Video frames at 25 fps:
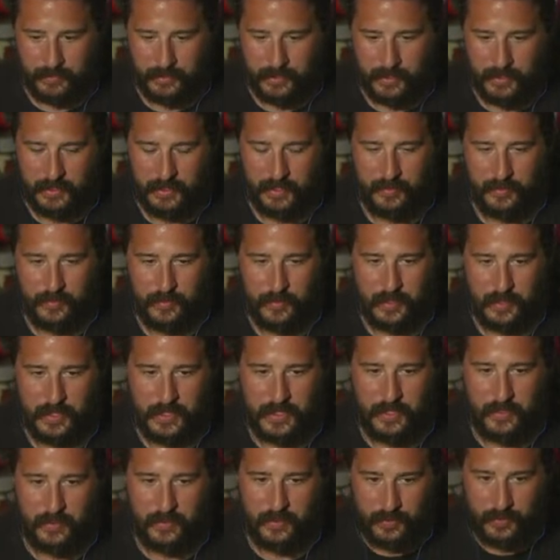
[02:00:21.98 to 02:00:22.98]
As you can
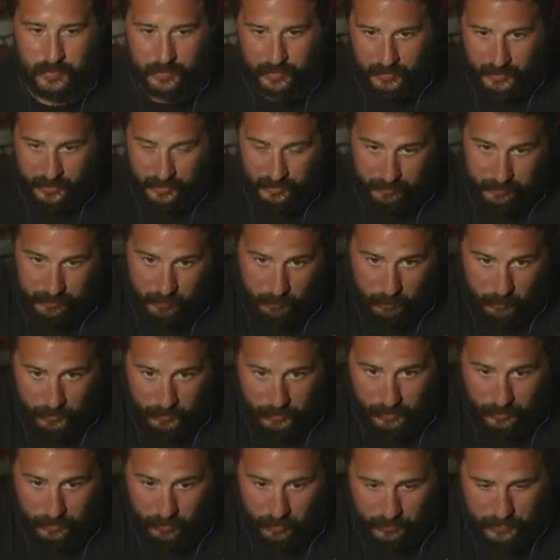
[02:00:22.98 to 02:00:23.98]
hear, this thing has been
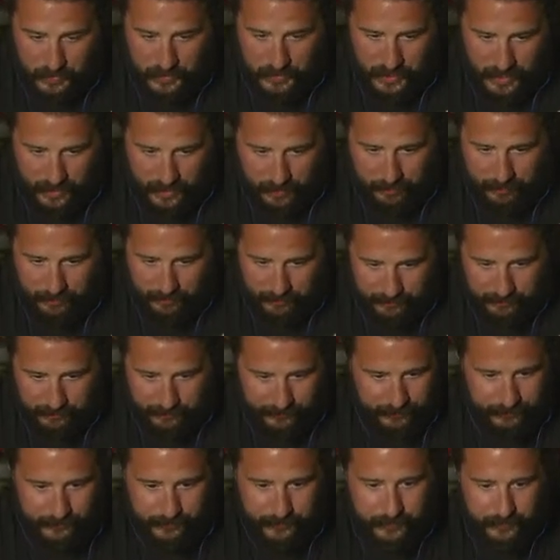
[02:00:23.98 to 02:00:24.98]
working overtime.
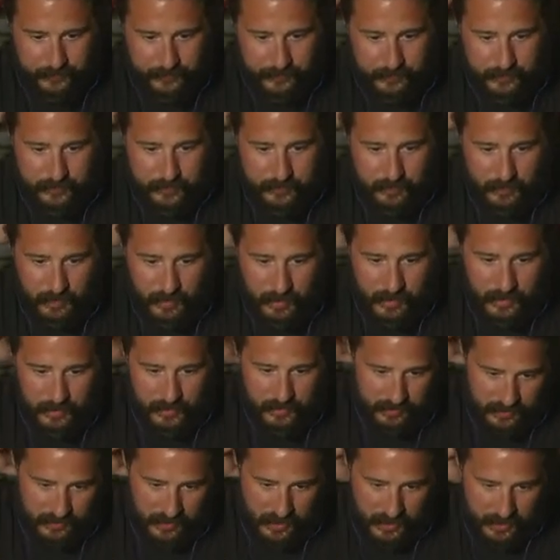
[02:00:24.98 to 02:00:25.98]

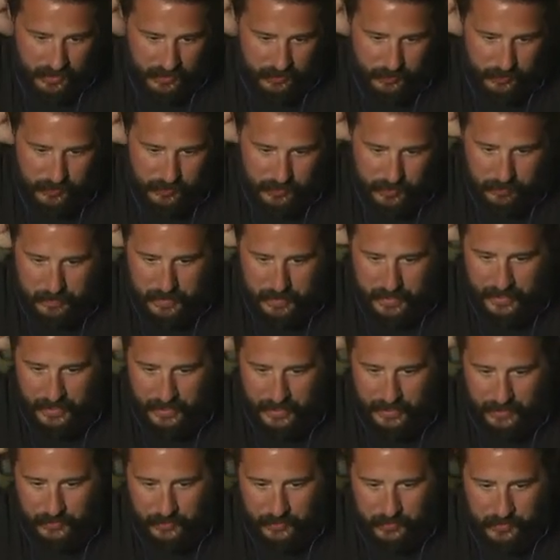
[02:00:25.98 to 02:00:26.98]
It's not used to being
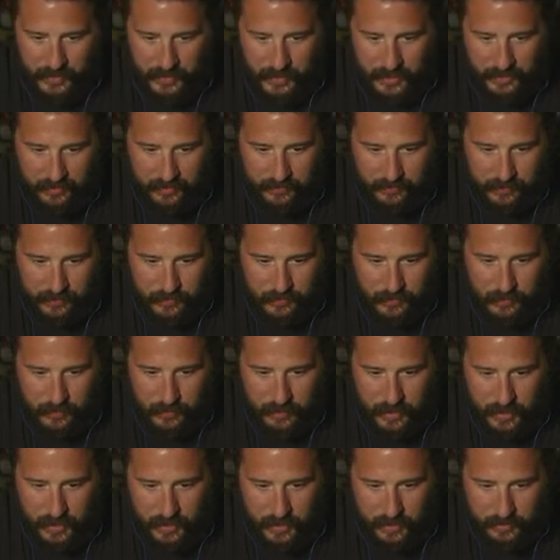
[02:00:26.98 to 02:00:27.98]
exercised for so
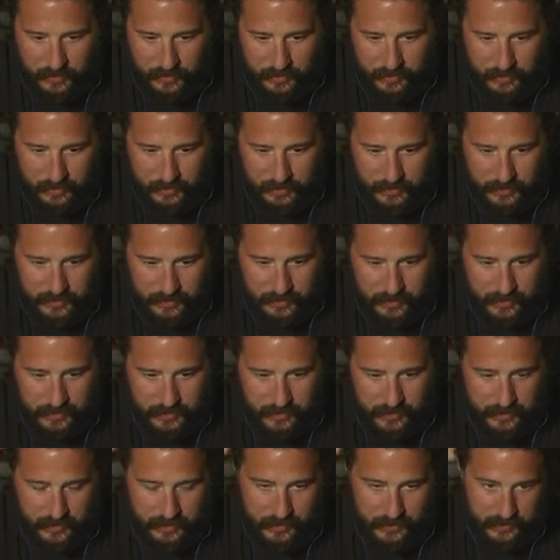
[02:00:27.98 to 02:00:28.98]
long.
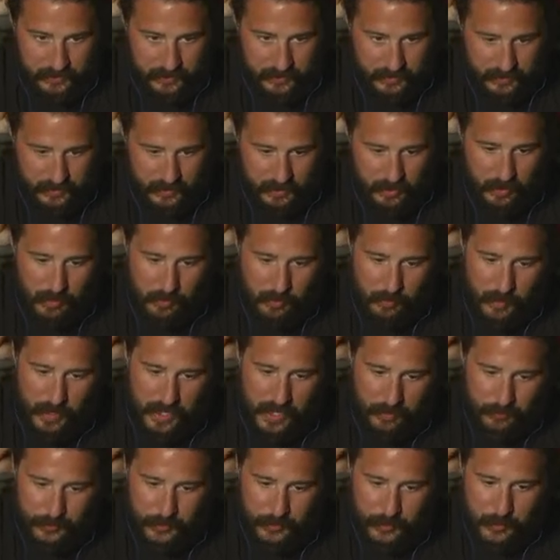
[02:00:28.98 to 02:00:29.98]
Oh,
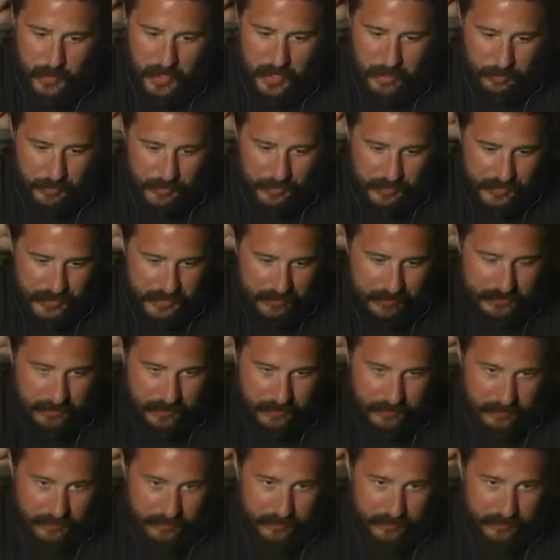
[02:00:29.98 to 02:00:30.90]
wow, two hours even.